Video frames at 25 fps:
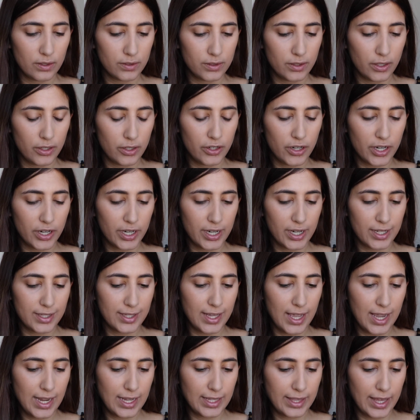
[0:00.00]
So you're gonna
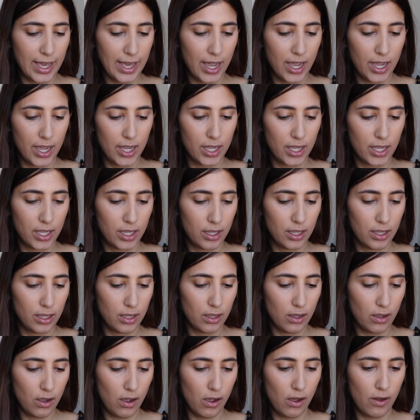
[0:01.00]
take that
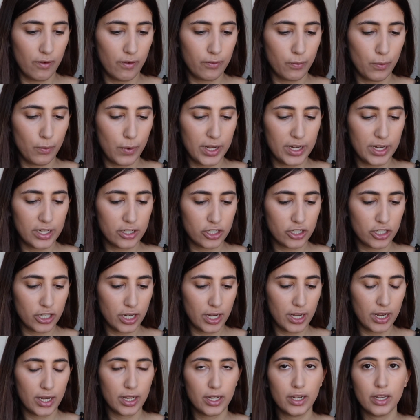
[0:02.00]
off-white
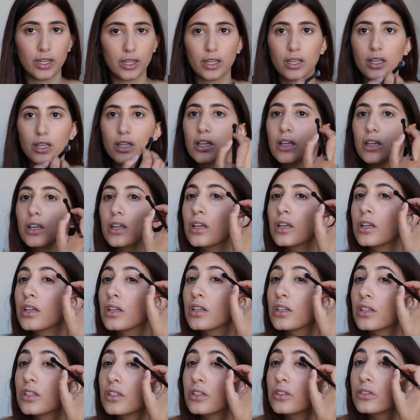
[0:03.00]
shade
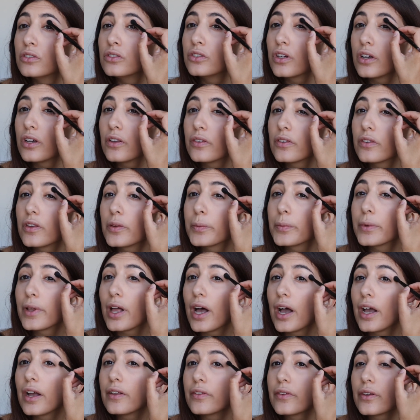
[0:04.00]
and just
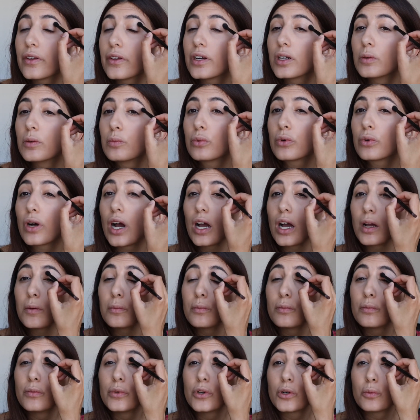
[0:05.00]
apply it to
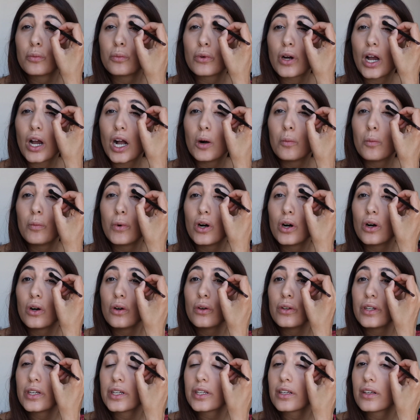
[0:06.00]
your brow
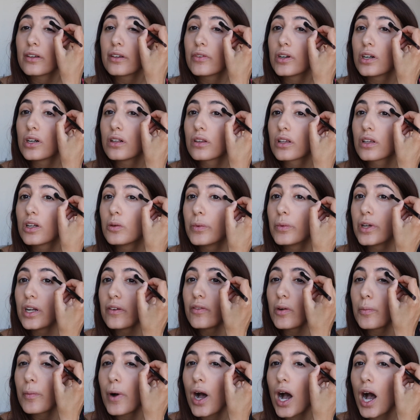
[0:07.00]
bone and give it a little bit
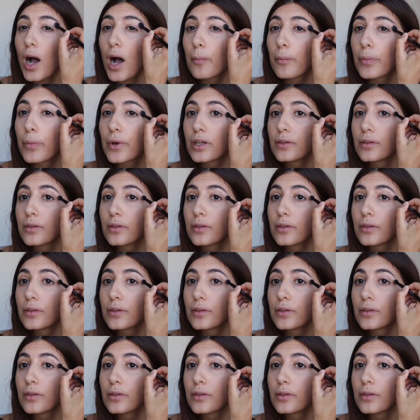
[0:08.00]
of a pop.